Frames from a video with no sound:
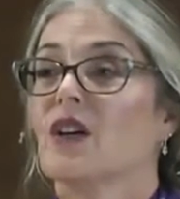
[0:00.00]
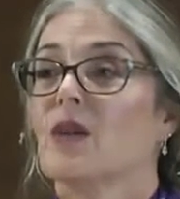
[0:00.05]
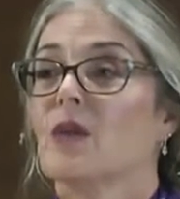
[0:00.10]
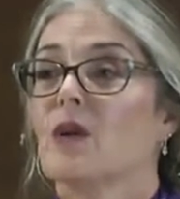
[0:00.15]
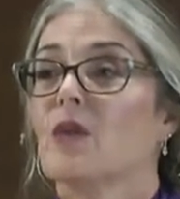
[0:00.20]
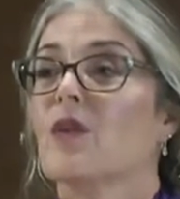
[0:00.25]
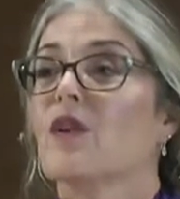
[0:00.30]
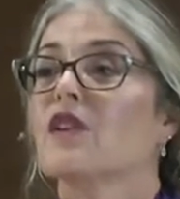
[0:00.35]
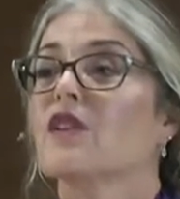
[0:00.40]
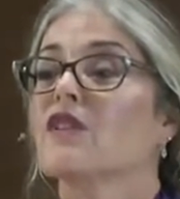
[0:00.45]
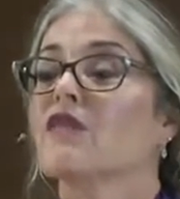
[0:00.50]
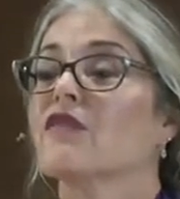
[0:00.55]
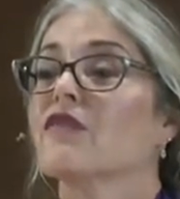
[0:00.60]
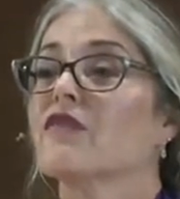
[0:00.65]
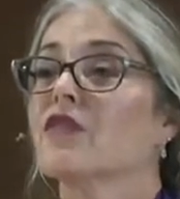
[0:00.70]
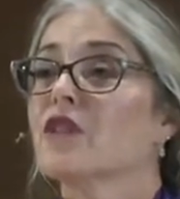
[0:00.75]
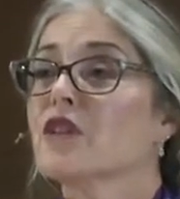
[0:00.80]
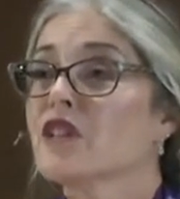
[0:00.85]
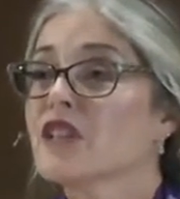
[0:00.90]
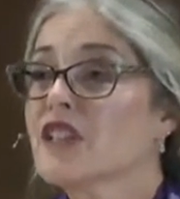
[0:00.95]
Well, one of the
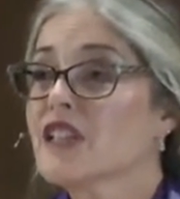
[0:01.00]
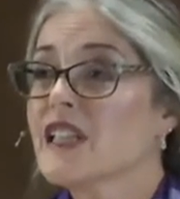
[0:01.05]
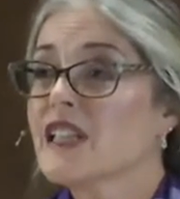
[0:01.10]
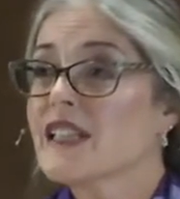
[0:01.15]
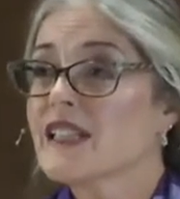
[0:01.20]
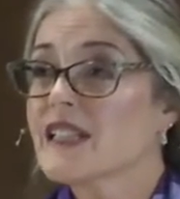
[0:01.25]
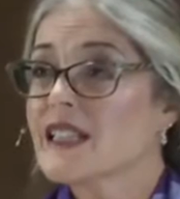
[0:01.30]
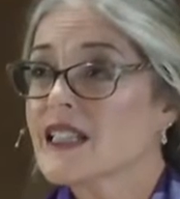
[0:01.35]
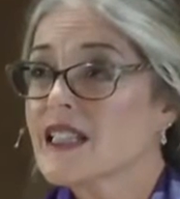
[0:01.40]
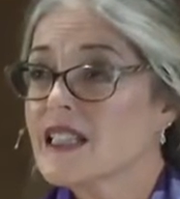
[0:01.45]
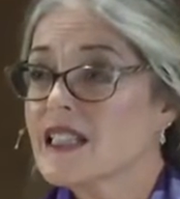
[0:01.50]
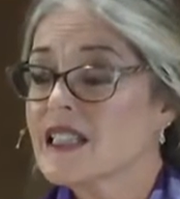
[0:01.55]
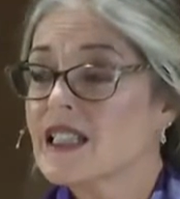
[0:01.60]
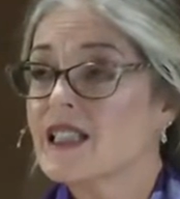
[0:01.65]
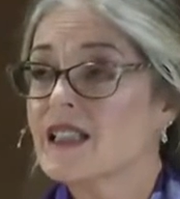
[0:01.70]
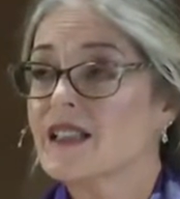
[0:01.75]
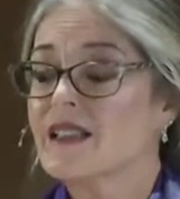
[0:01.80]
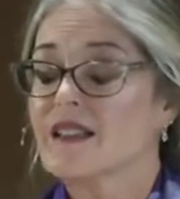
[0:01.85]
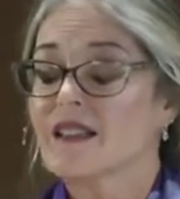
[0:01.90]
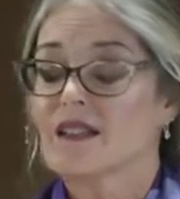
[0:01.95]
first things they
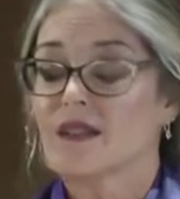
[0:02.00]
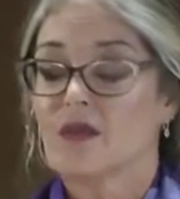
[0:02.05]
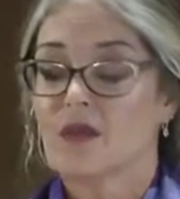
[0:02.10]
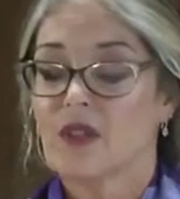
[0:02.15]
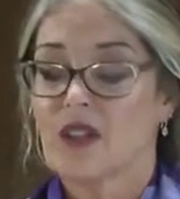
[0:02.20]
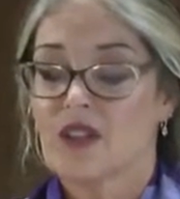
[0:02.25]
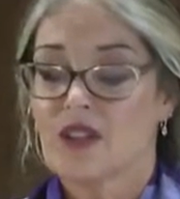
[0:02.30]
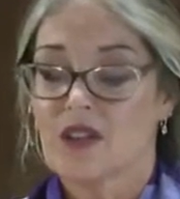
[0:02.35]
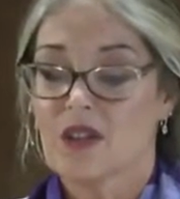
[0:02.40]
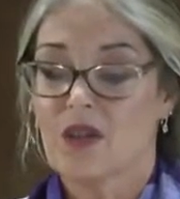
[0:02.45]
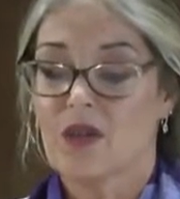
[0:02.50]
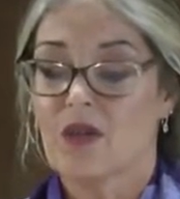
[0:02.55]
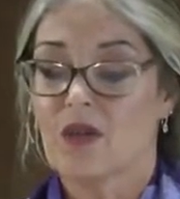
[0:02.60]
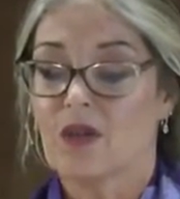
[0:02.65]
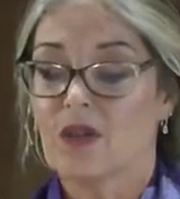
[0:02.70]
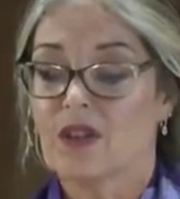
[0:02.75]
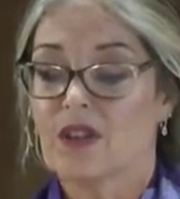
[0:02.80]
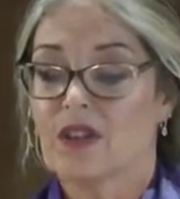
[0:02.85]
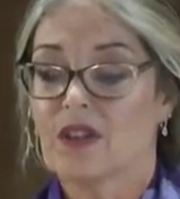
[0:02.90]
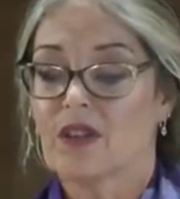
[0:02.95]
did, we are
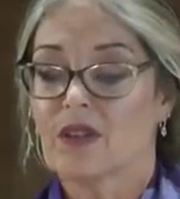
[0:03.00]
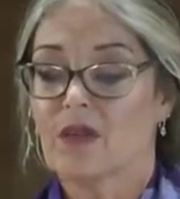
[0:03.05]
told,